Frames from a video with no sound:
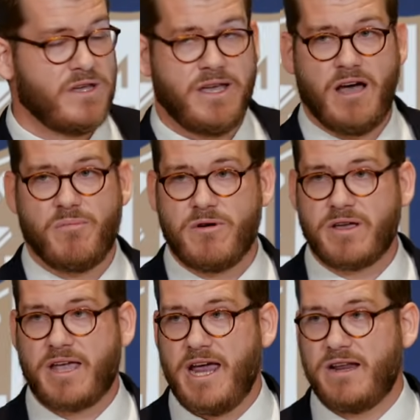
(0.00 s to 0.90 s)
in
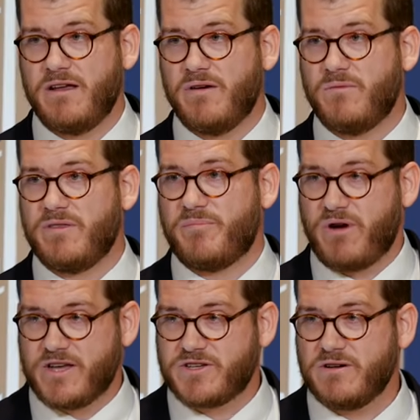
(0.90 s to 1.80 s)
Alberta, Canada, with the
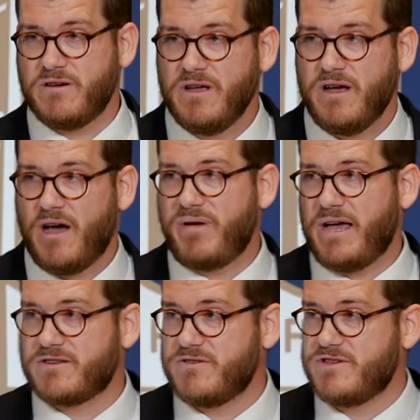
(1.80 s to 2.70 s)
pressure on
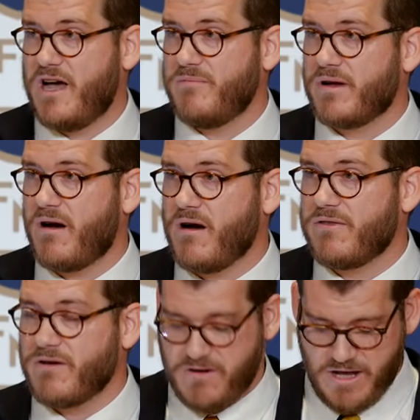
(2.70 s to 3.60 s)
Pastor John
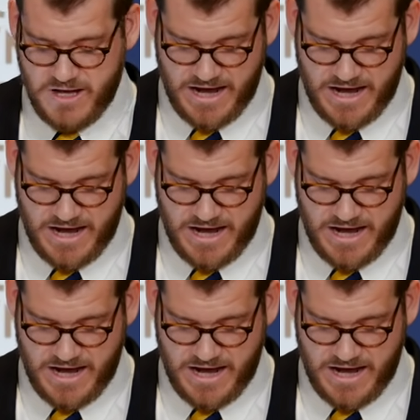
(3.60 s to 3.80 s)
MacArthur